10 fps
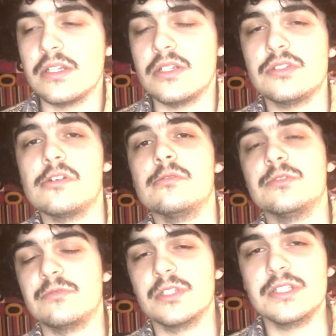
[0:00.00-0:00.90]
and so it
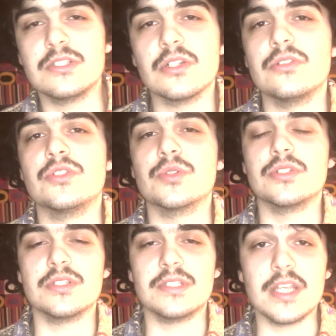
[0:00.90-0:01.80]
was released on
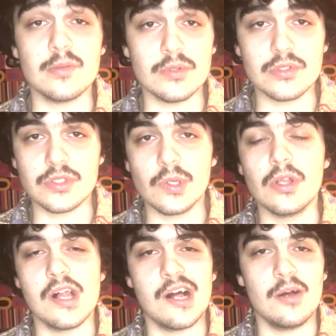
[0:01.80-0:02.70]
George's debut
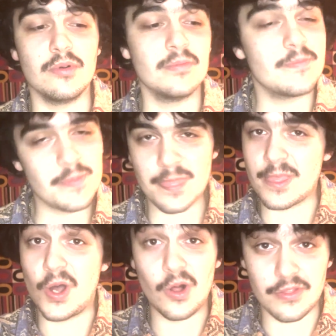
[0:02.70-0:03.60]
solo album,
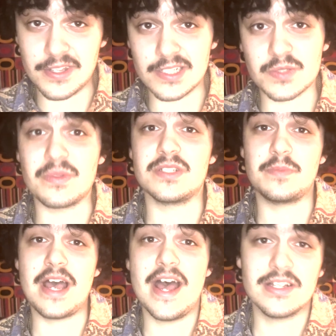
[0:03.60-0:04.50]
All Things Must
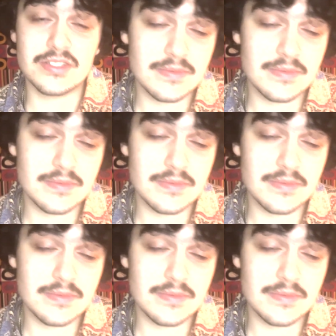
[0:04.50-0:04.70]
Pass.